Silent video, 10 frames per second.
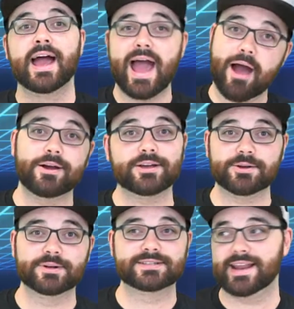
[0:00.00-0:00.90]
How are you
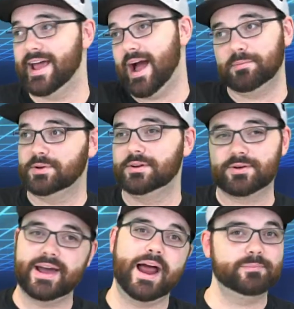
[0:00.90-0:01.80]
doing today? I'm doing
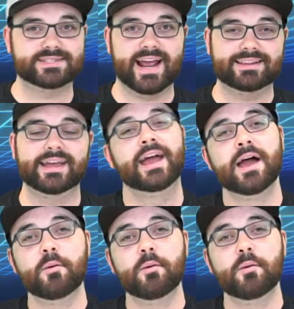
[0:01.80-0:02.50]
great. I'm Stanley.